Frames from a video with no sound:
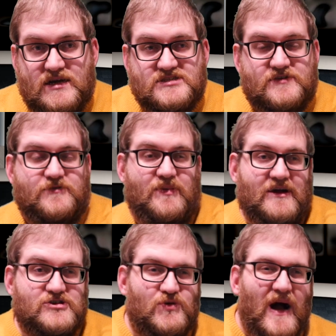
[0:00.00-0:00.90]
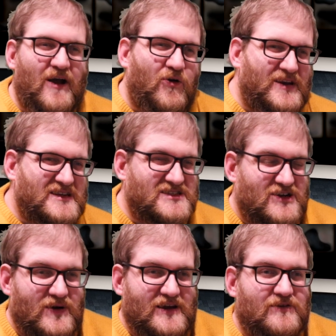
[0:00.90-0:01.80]
So if the Peugeot Ion isn't
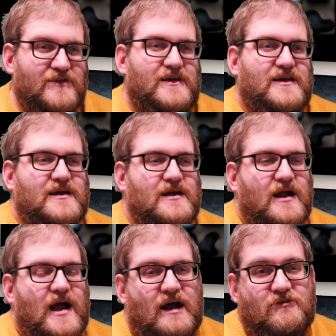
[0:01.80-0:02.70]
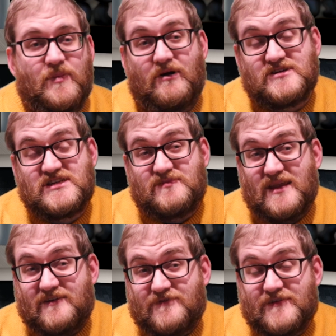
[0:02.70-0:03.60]
quite your thing, how about a cheap
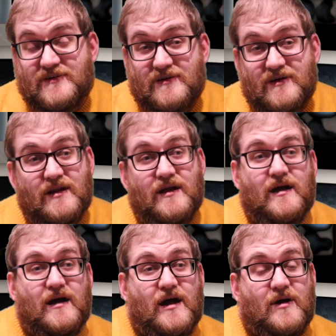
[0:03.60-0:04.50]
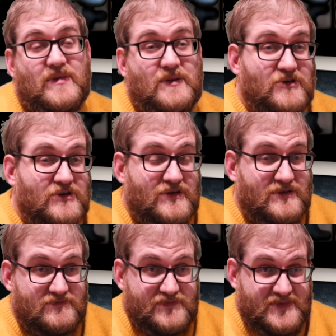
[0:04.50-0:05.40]
Leaf? Maybe you
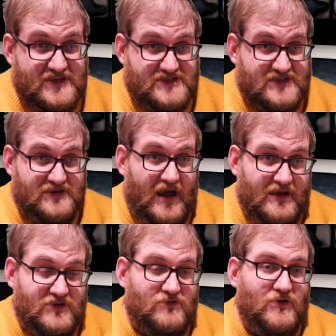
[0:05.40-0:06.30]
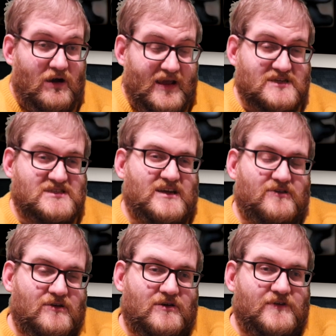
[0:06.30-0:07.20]
can, you're not, like I say, you're
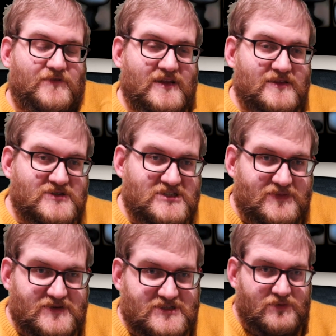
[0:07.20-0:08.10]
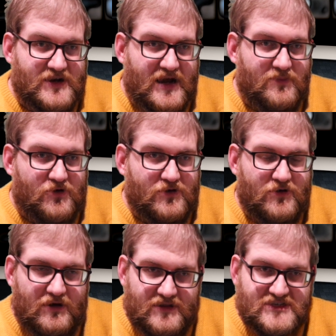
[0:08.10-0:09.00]
not going to find them as cheap one I bought,
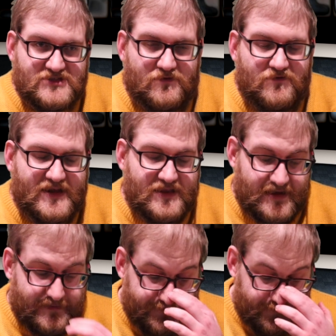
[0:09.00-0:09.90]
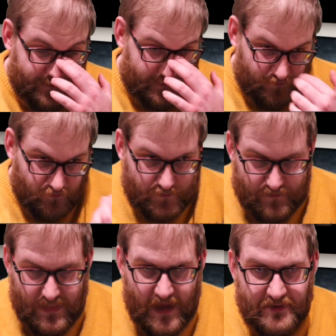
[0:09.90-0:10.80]
not at least not readily.
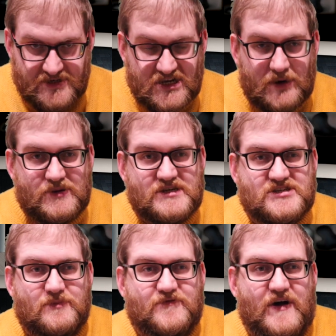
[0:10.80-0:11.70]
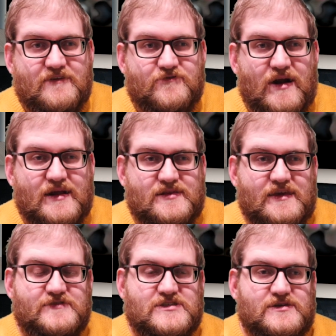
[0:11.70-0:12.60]
But there's a couple of sub £5
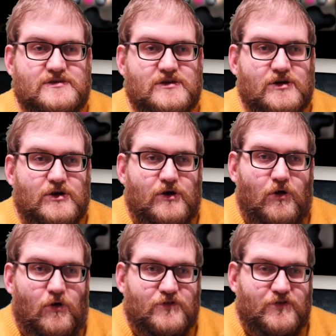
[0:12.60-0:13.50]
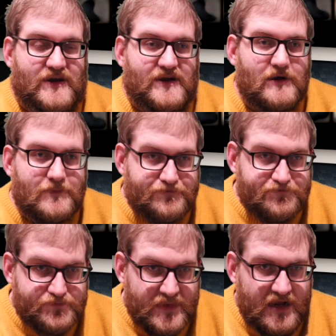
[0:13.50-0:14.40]
Leafs on Auto Trader.
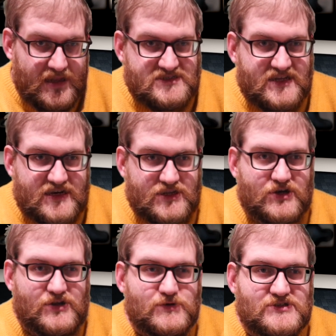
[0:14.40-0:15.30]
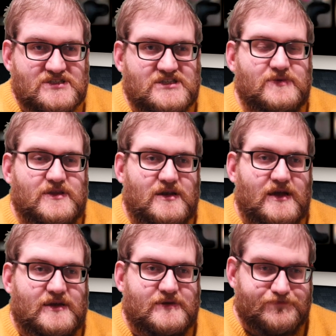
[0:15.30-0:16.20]
Let's take a look at those and see what they're
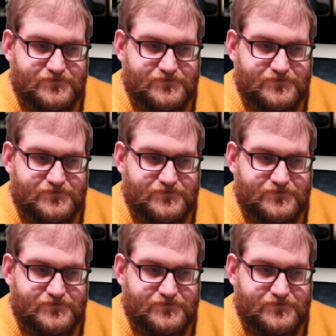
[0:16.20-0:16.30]
like.